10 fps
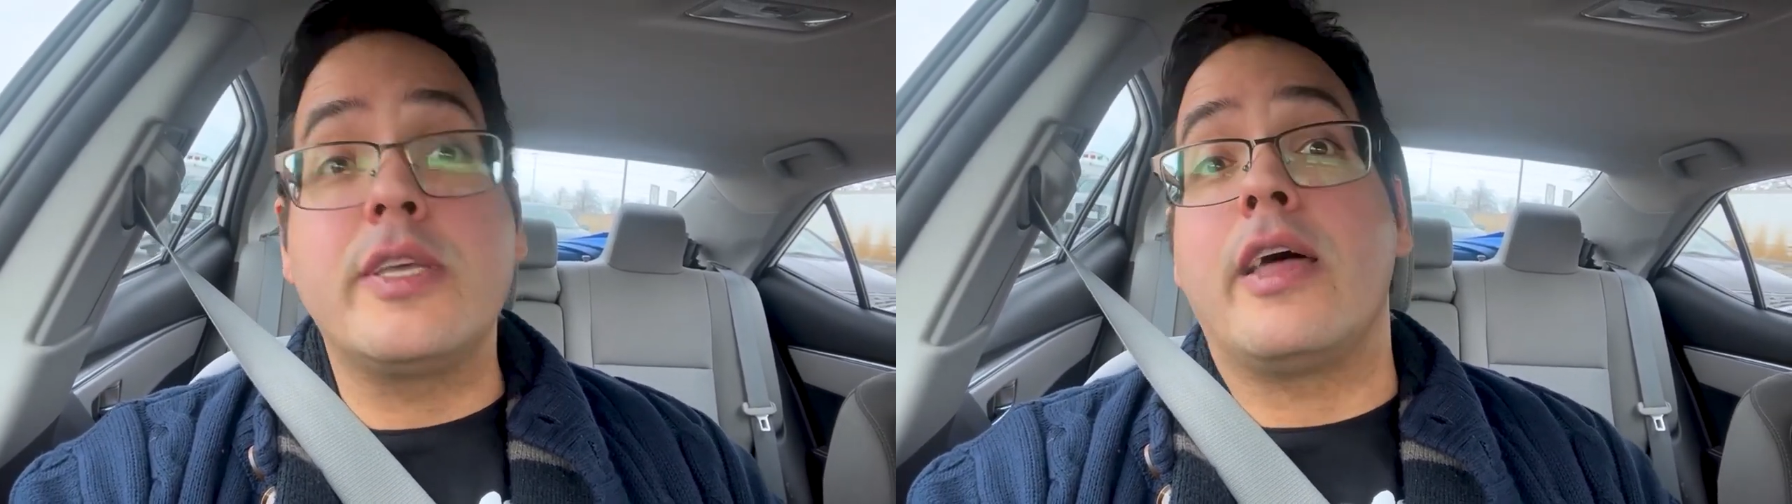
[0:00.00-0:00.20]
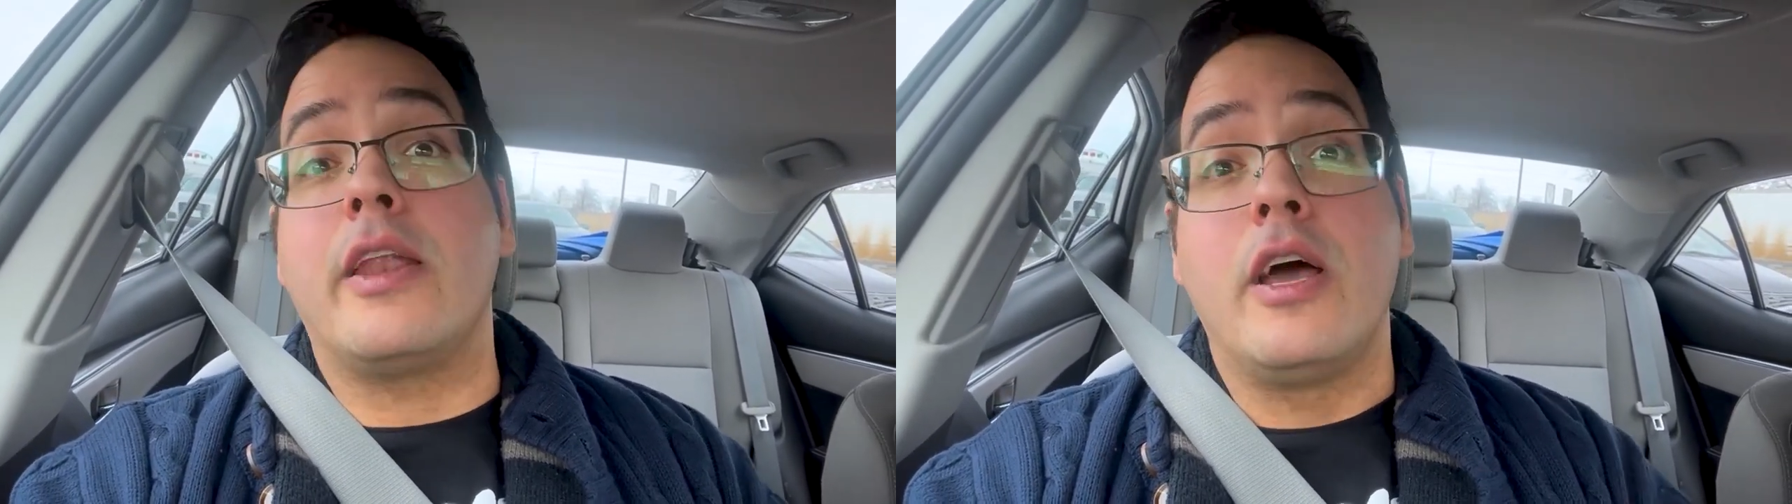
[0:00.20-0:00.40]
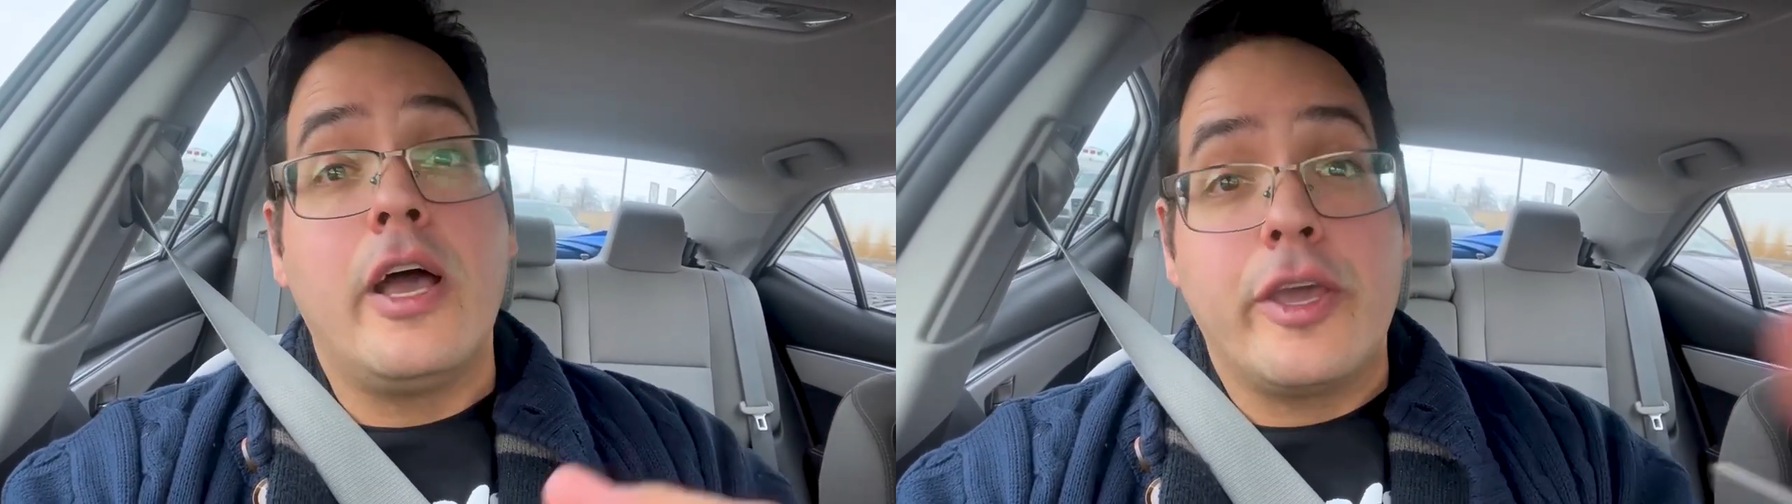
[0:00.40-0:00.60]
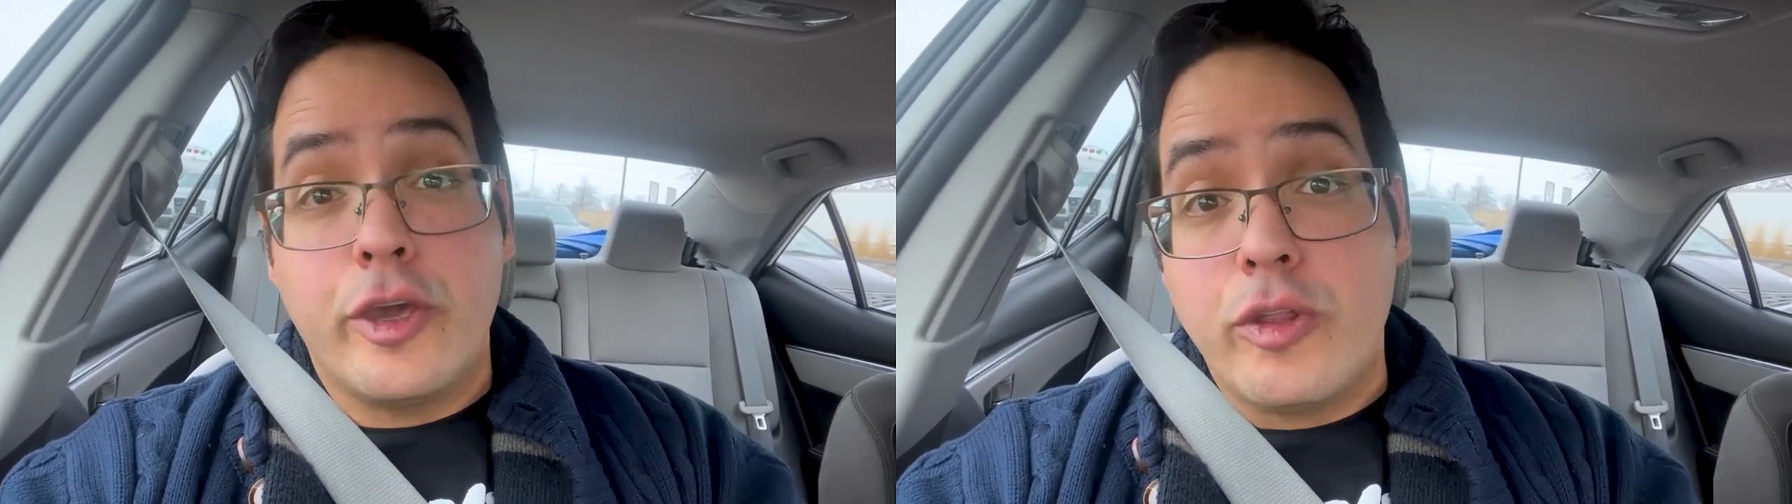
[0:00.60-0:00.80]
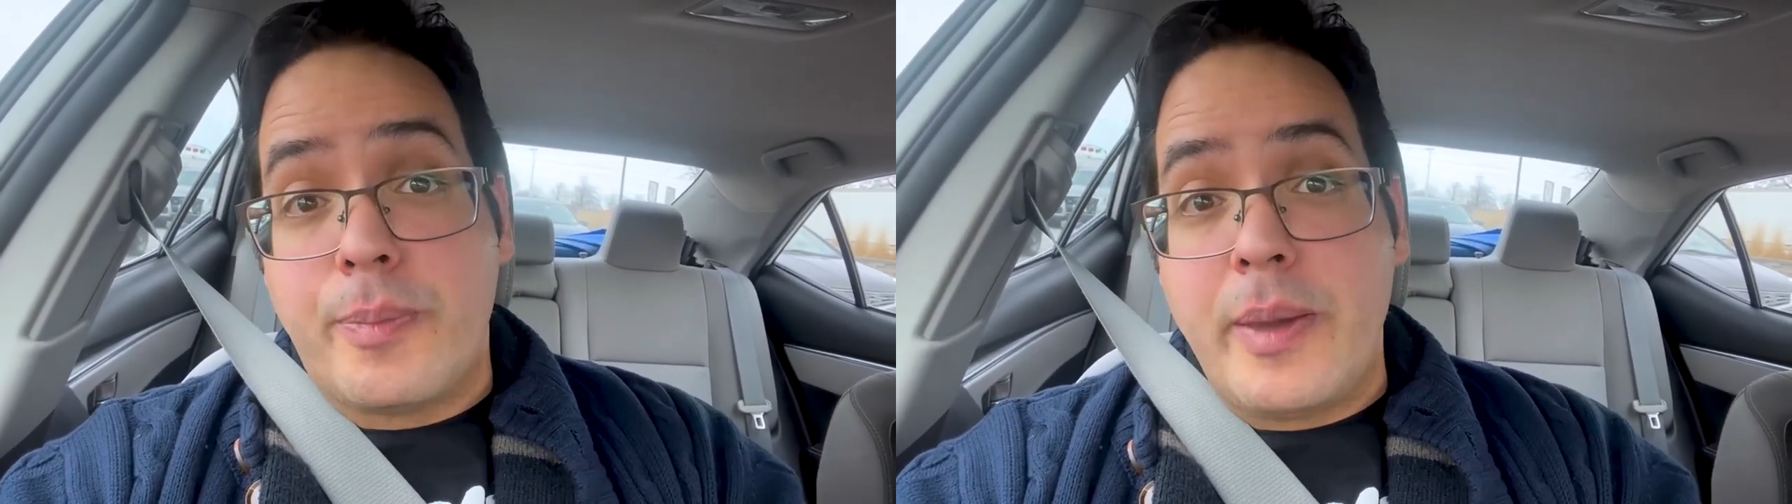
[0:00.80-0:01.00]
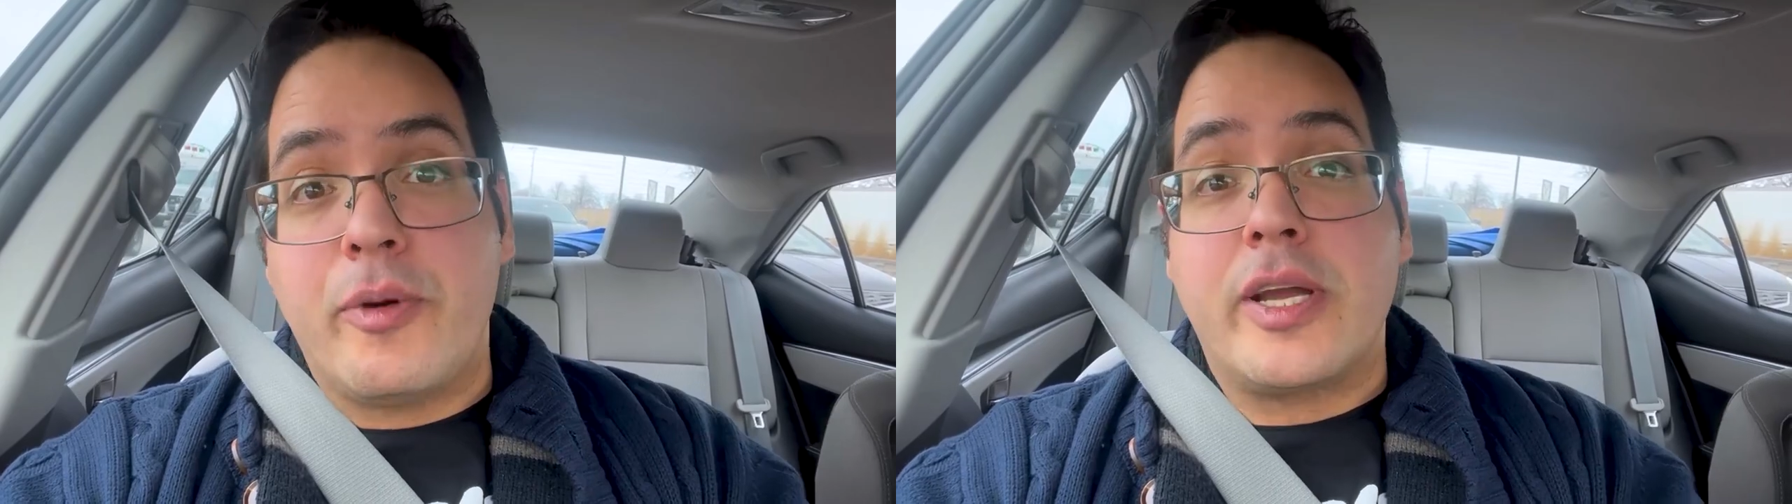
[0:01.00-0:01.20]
and then you, the people,